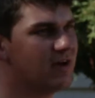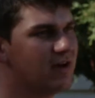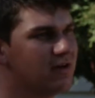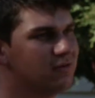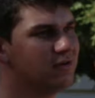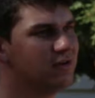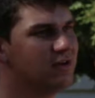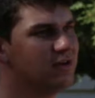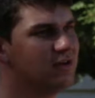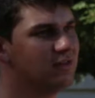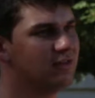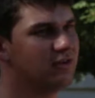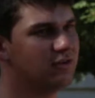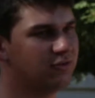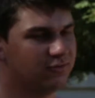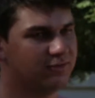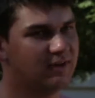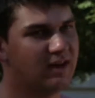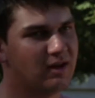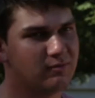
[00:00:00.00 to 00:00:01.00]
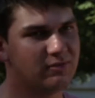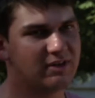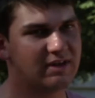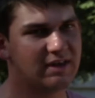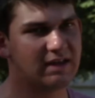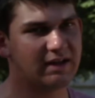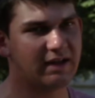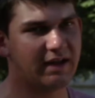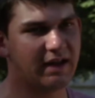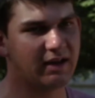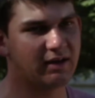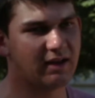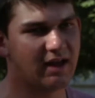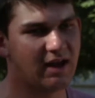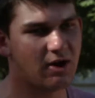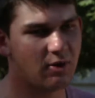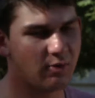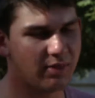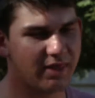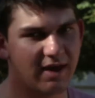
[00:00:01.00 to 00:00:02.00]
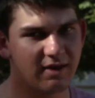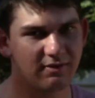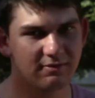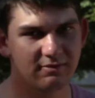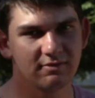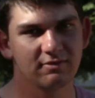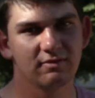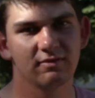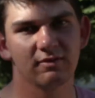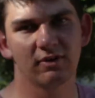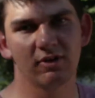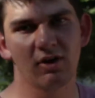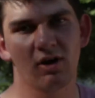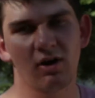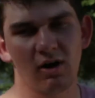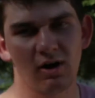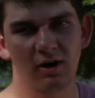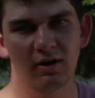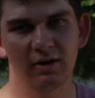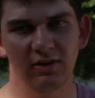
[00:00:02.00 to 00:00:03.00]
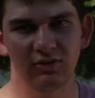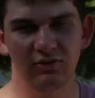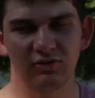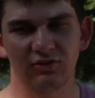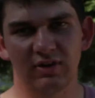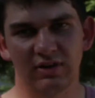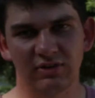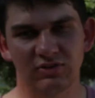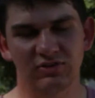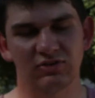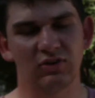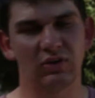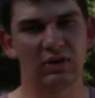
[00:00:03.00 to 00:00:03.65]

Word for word: about this family and how that car is such